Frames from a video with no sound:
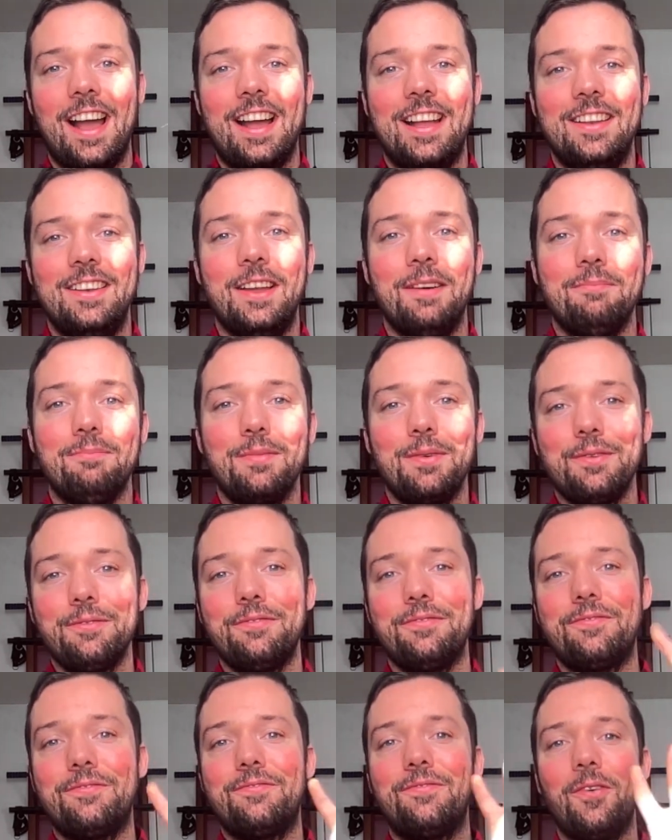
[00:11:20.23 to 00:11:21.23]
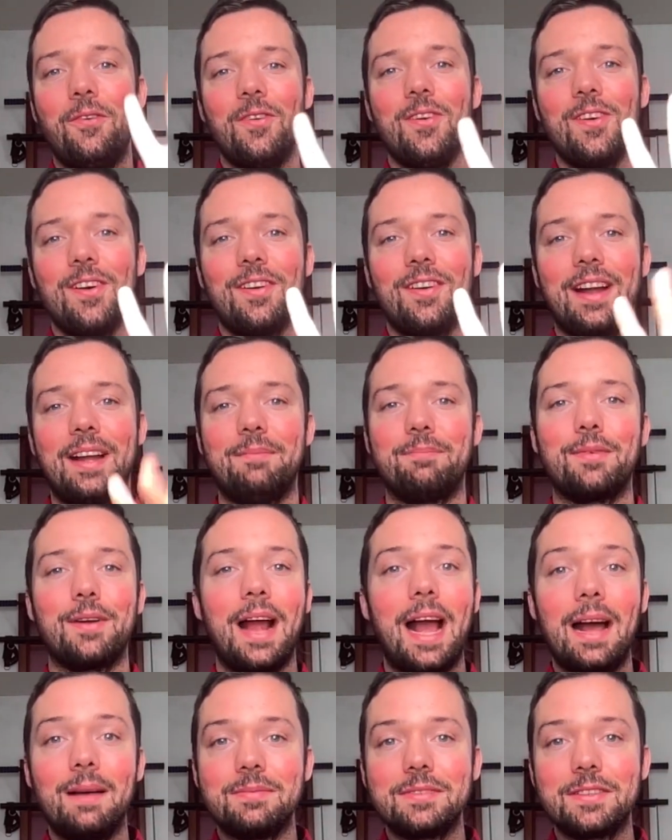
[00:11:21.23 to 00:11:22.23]
Number 4, and
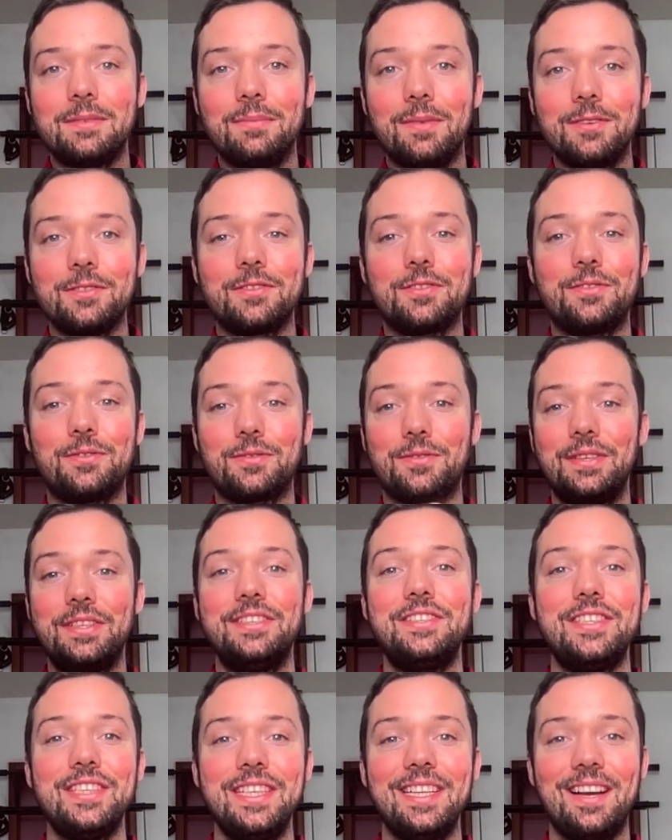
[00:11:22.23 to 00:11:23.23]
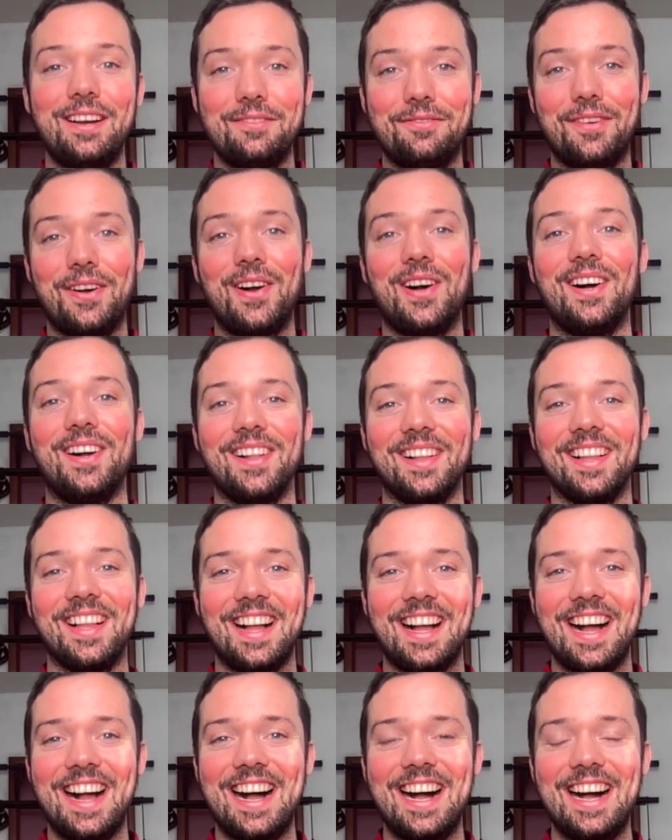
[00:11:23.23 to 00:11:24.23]
perhaps the most cringy of all,